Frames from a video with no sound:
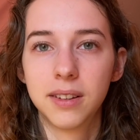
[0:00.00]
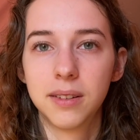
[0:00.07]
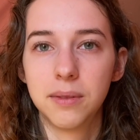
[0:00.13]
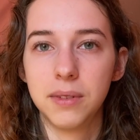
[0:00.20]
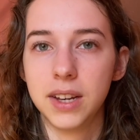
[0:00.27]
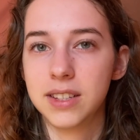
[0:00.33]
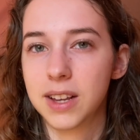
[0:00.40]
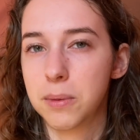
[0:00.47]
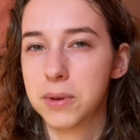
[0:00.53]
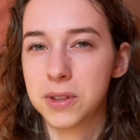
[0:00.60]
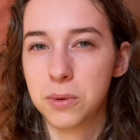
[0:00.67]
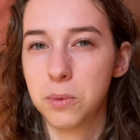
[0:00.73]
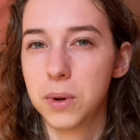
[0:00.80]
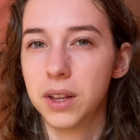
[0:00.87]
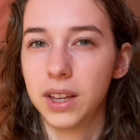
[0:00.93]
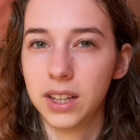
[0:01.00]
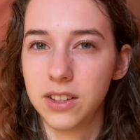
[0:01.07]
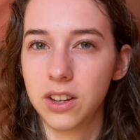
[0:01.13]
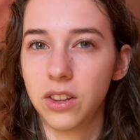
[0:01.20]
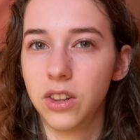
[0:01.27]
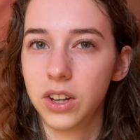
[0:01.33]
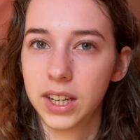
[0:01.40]
because I wasn't willing
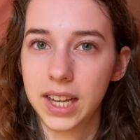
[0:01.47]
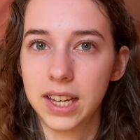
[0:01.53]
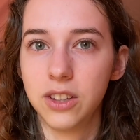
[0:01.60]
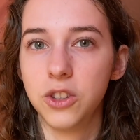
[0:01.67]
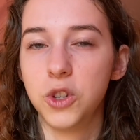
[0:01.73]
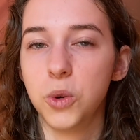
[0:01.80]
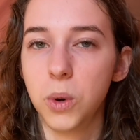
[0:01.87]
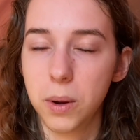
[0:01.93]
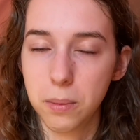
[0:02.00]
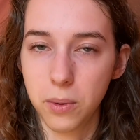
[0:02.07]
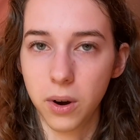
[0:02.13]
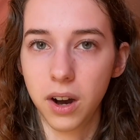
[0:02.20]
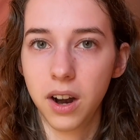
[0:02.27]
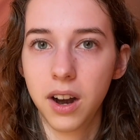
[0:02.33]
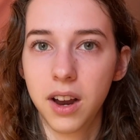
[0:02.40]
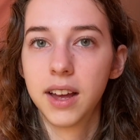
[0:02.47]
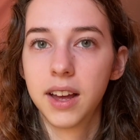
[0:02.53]
to look into it more.